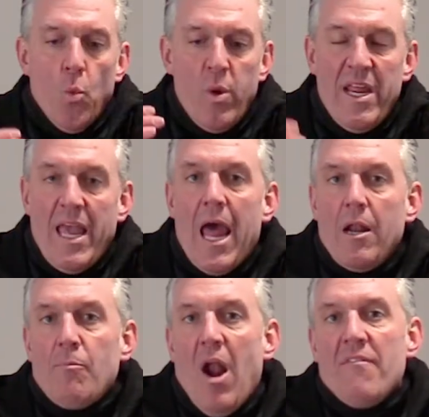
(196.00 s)
We got a
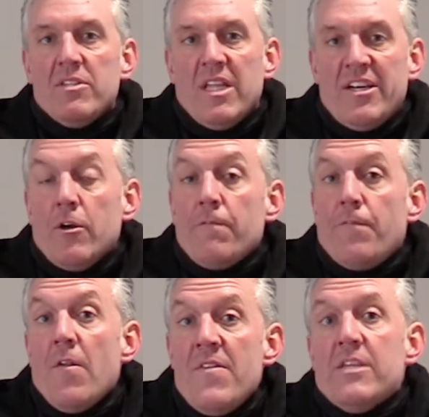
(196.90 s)
private lender to
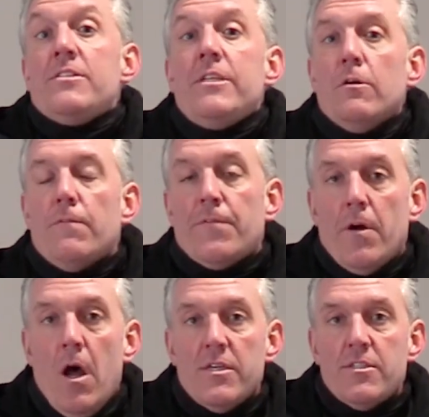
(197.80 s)
fund this deal
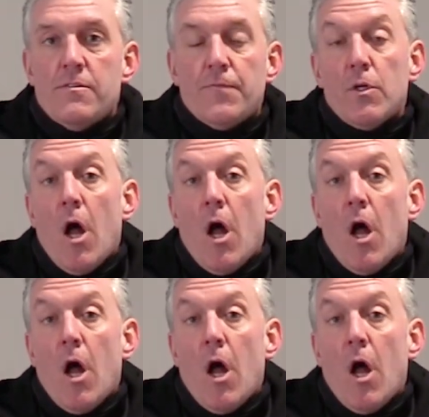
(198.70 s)
for us for